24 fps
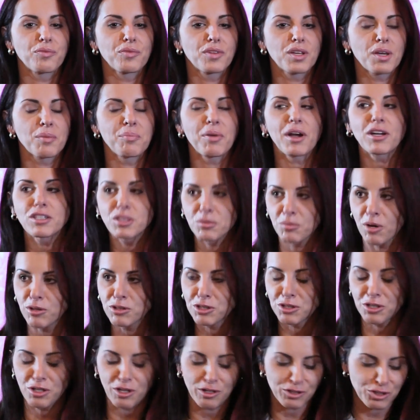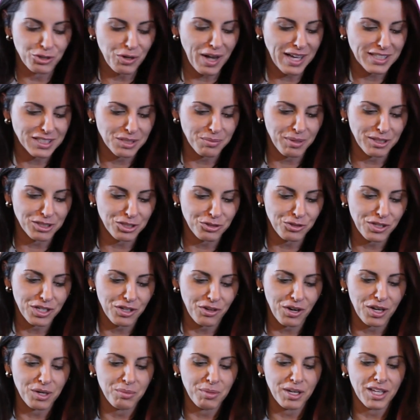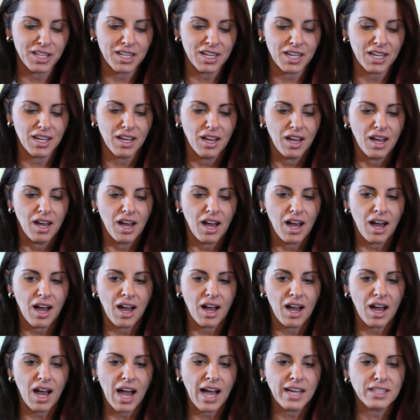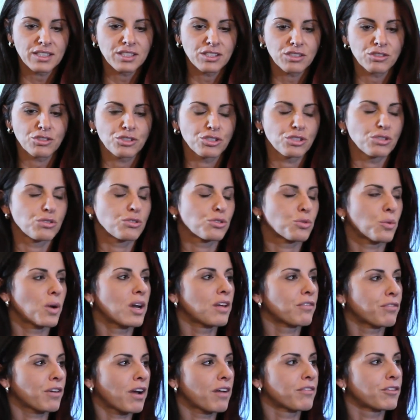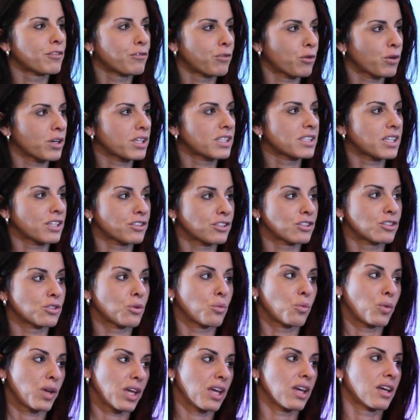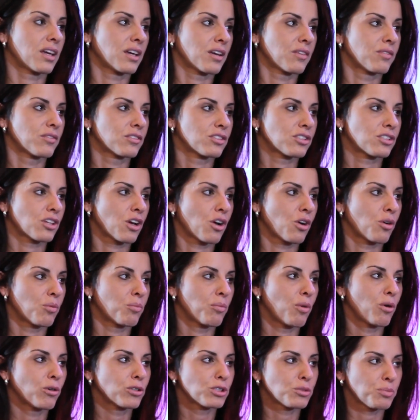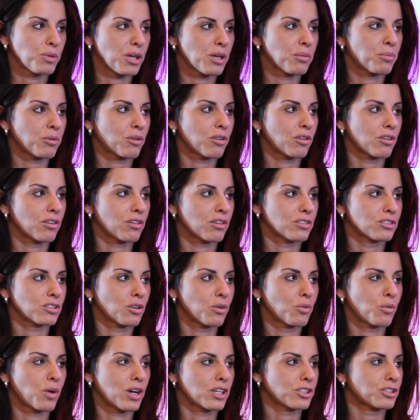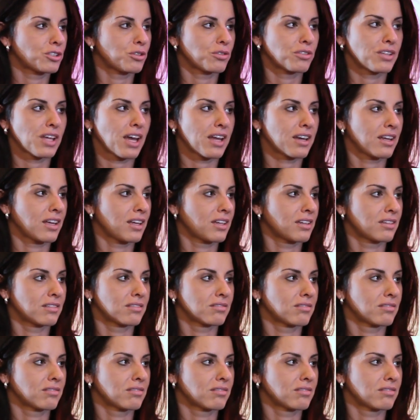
compared to most studios, you asked about street credibility, I still shoot 25 to 40 sessions a week. So most people don't want to shoot that in